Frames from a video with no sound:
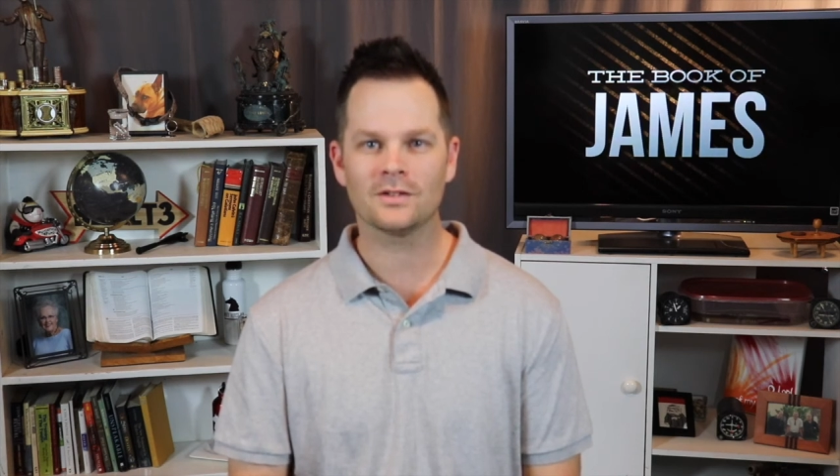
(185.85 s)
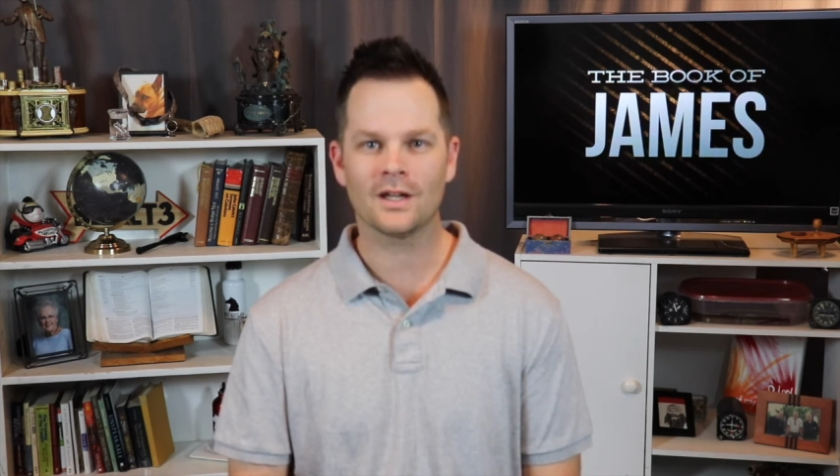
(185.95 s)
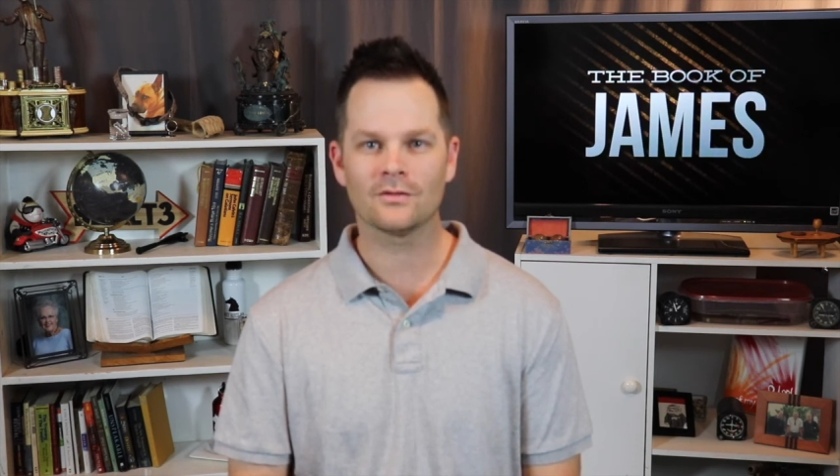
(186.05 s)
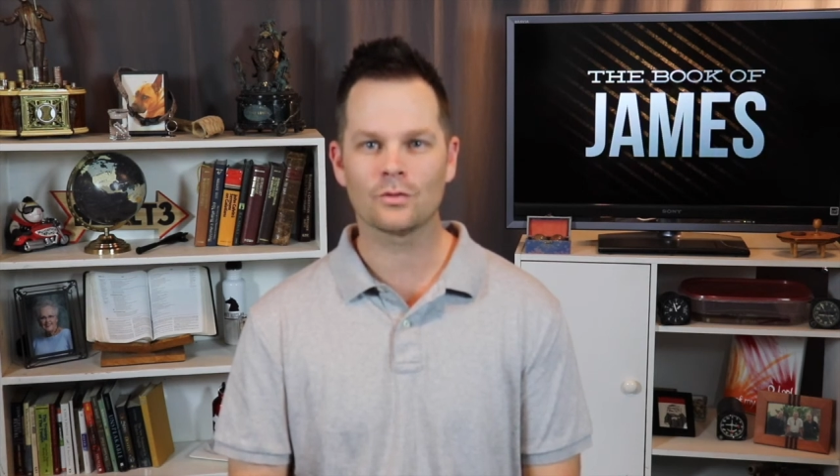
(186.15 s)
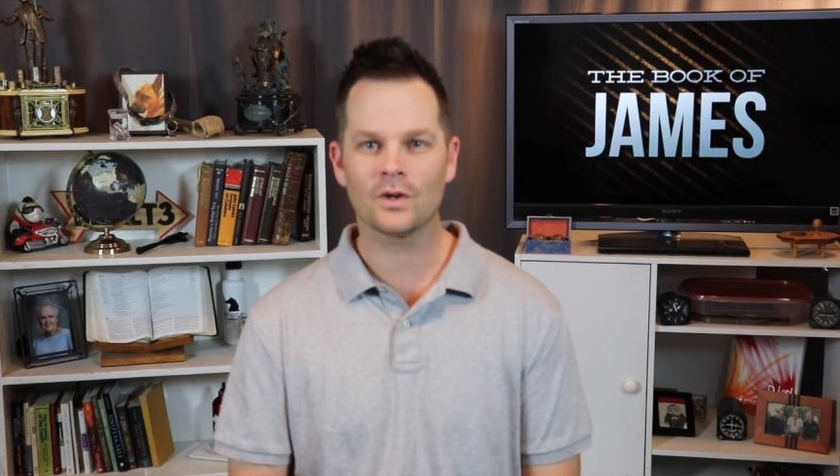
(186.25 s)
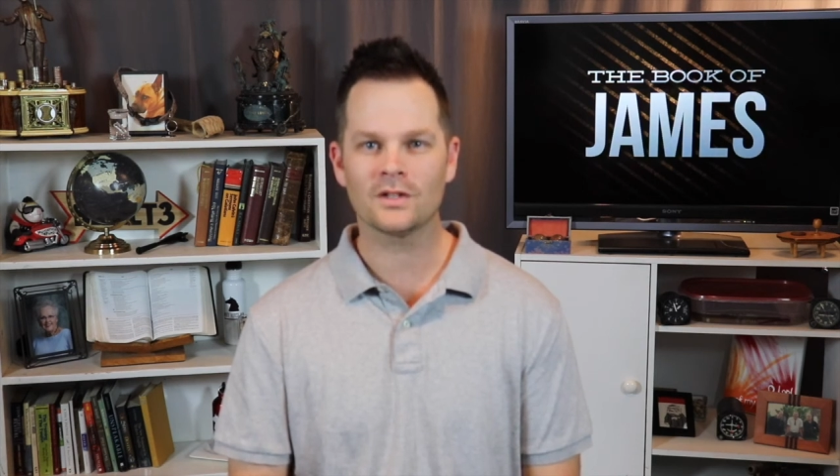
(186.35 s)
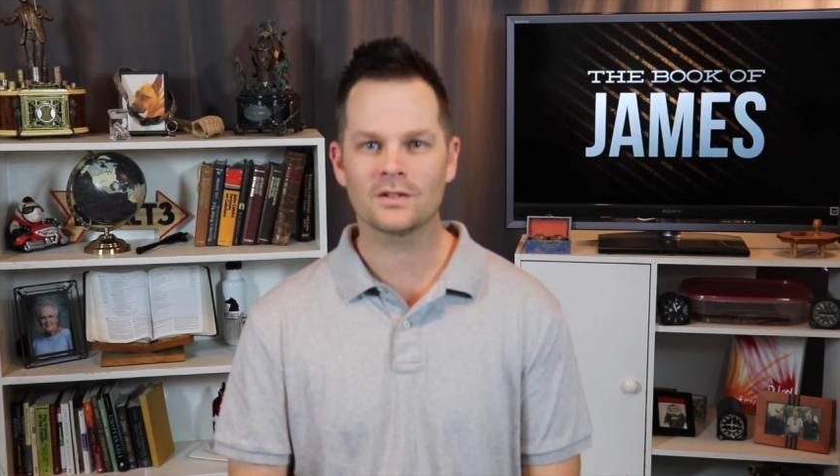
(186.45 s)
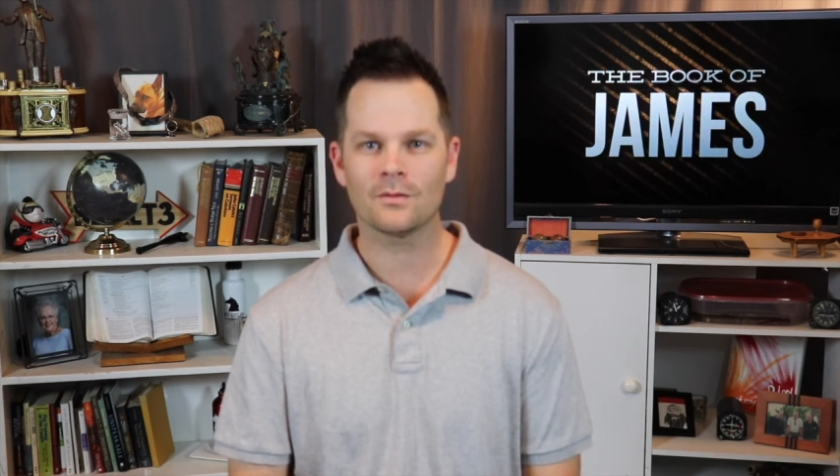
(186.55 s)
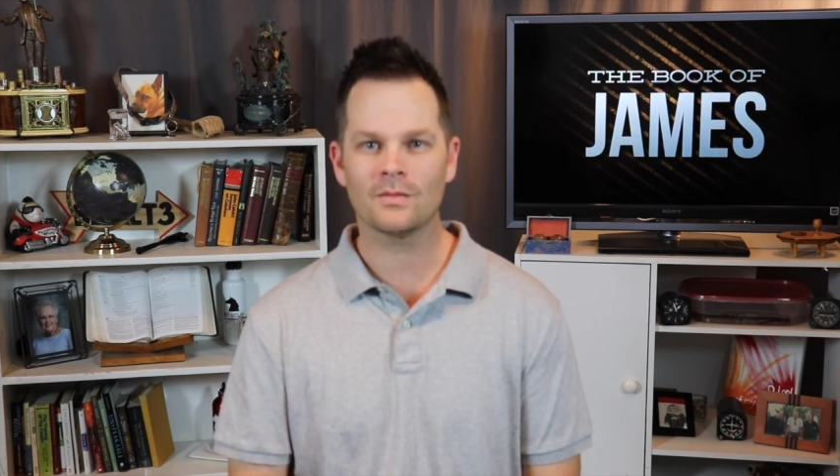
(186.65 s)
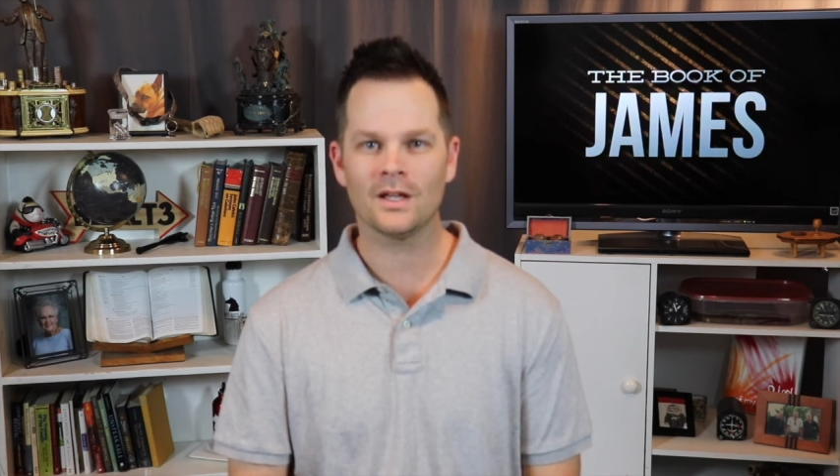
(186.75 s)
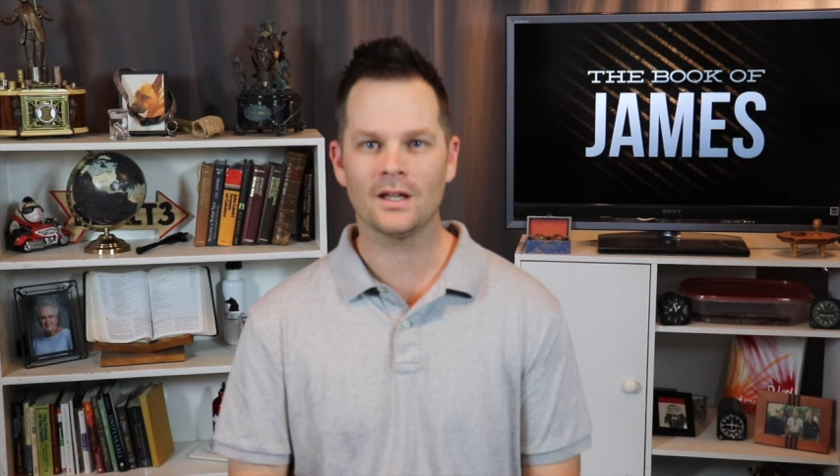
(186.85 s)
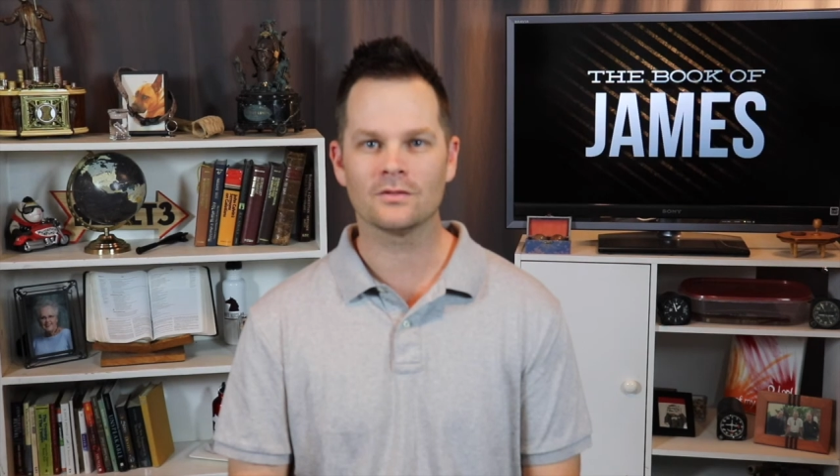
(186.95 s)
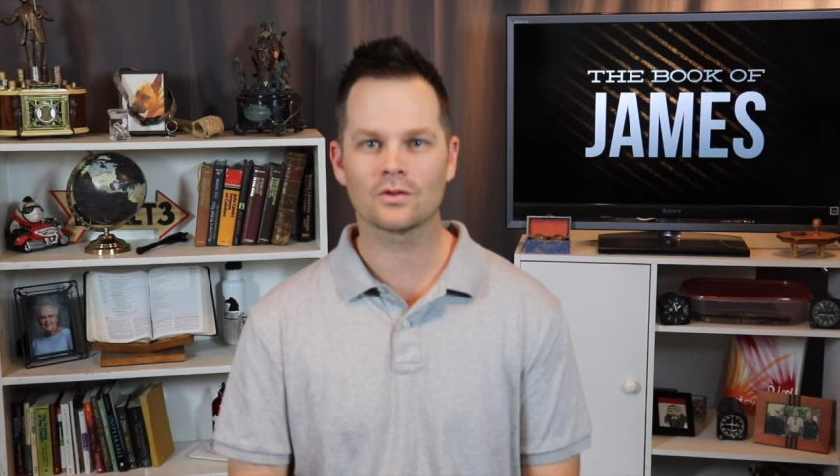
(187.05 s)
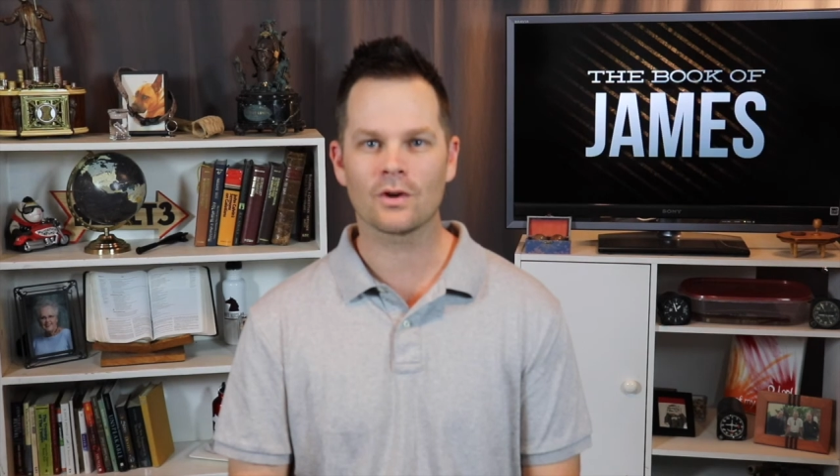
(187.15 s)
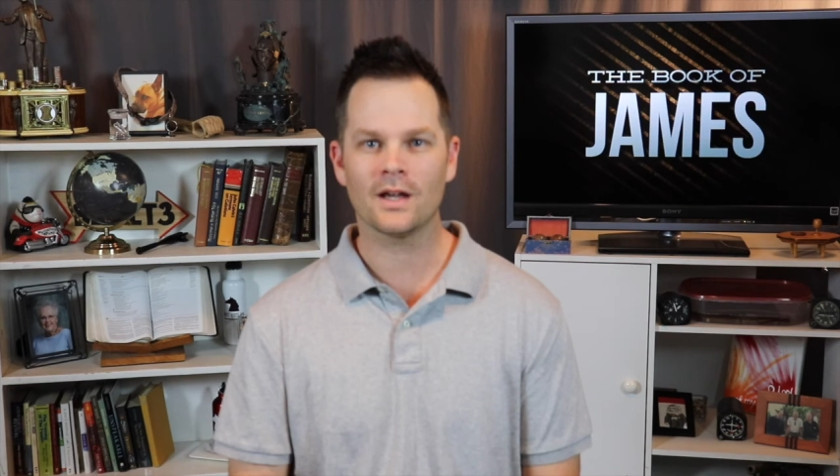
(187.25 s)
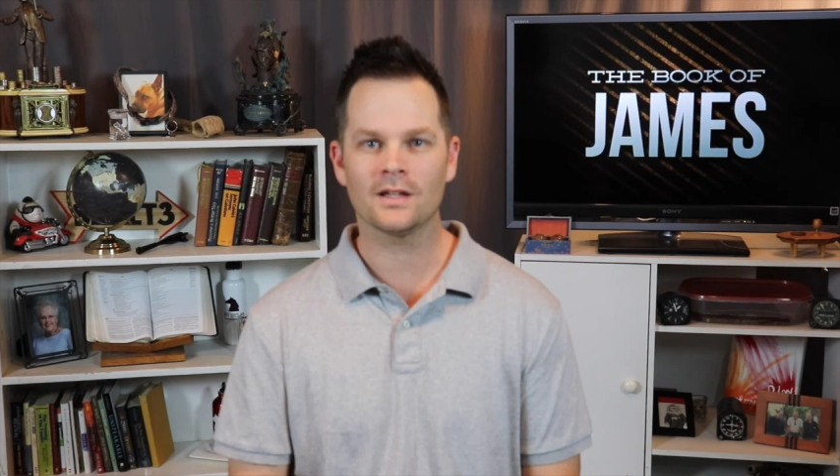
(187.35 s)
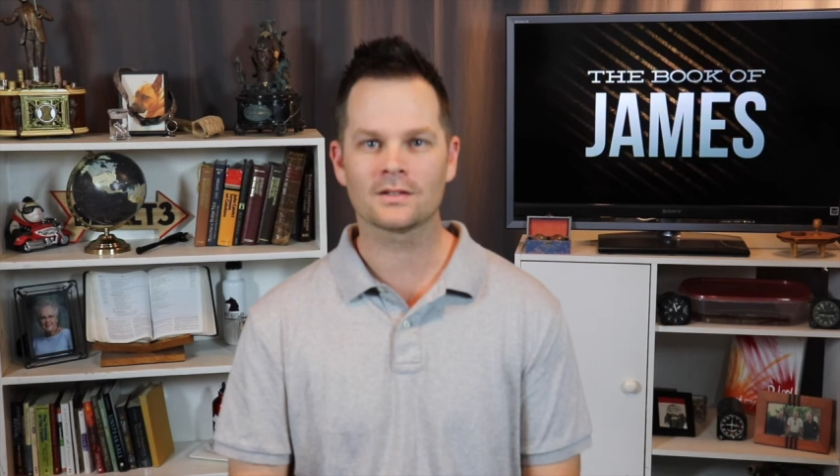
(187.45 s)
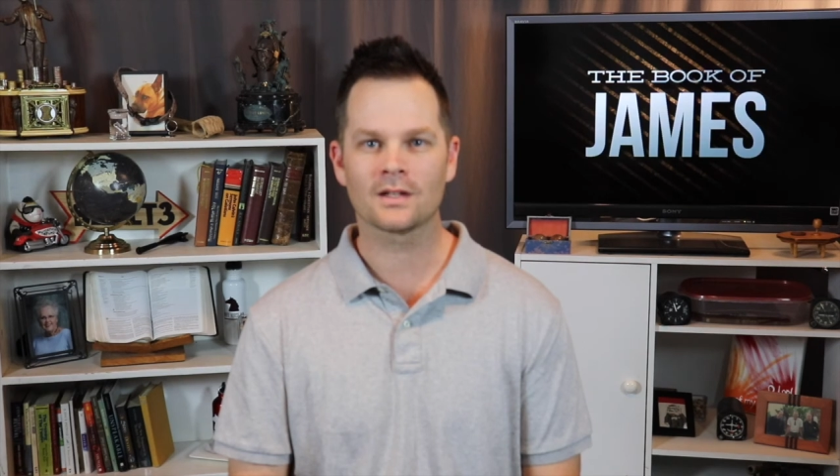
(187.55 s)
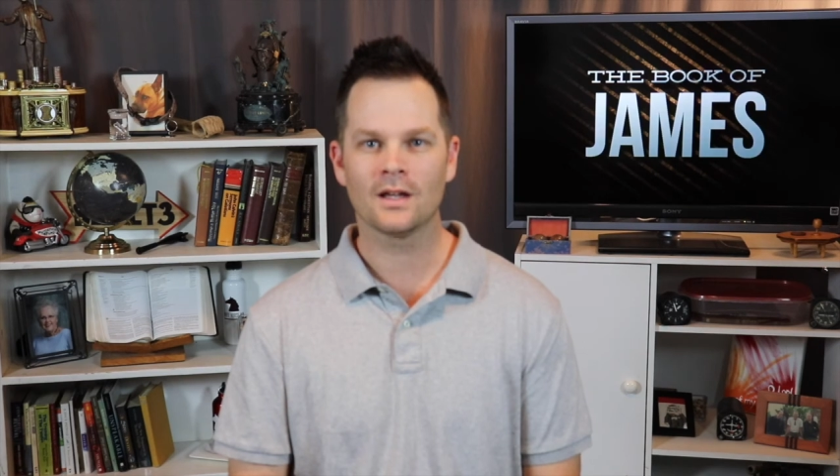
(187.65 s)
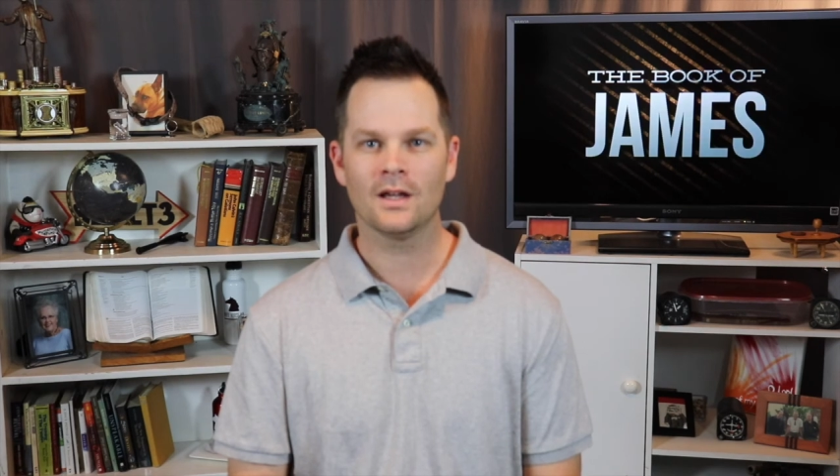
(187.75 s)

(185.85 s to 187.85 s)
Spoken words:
He gives wisdom. He gives grace.